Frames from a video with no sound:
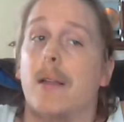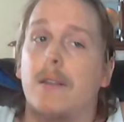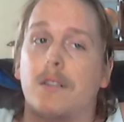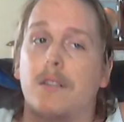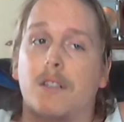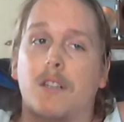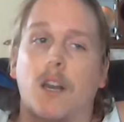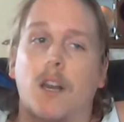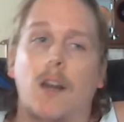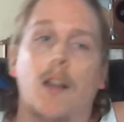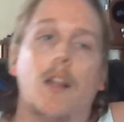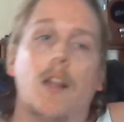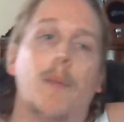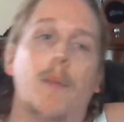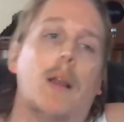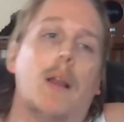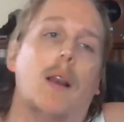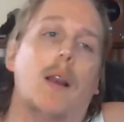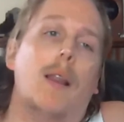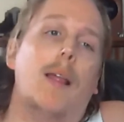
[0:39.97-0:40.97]
is going to be
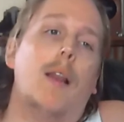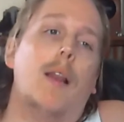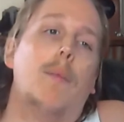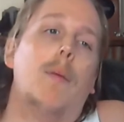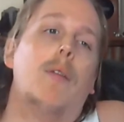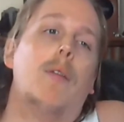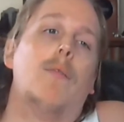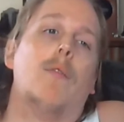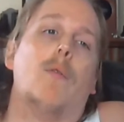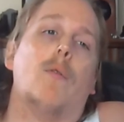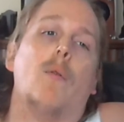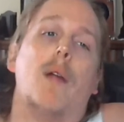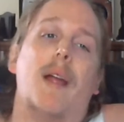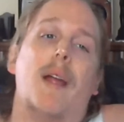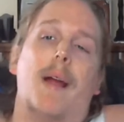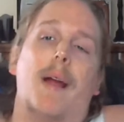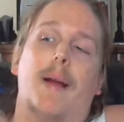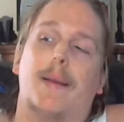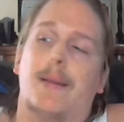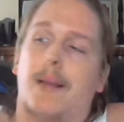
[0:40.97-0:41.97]
a little bit of a
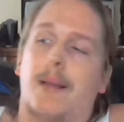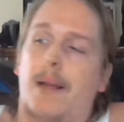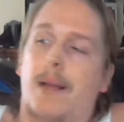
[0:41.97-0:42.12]
rant.